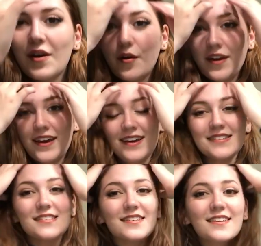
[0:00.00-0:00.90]
Okay
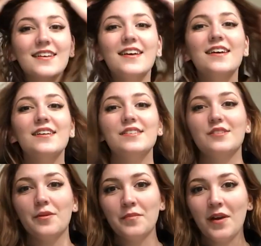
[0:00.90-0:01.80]
guys,
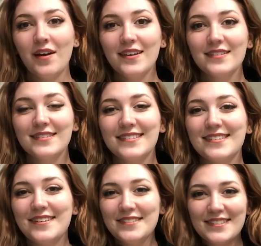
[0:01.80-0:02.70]
so I'm not,
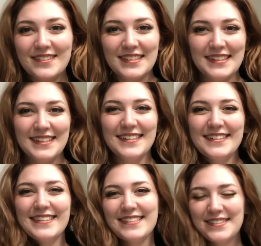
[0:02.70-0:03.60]
also,
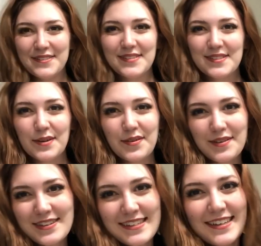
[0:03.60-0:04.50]
this suit is so
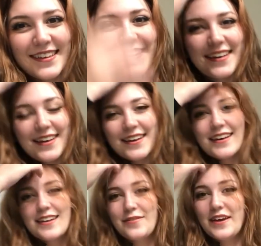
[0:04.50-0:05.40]
noisy.
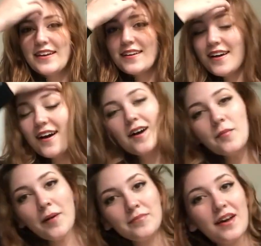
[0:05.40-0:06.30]
Anyway,
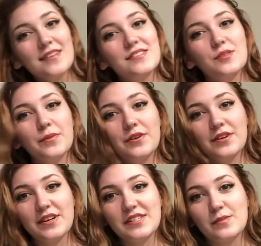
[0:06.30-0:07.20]
I'm not
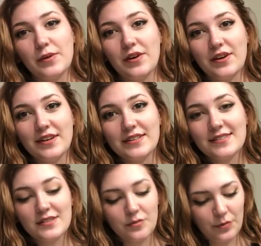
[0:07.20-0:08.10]
super
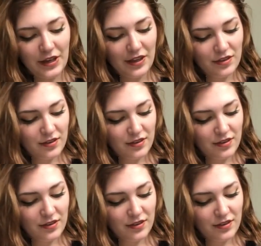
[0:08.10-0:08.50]
experienced with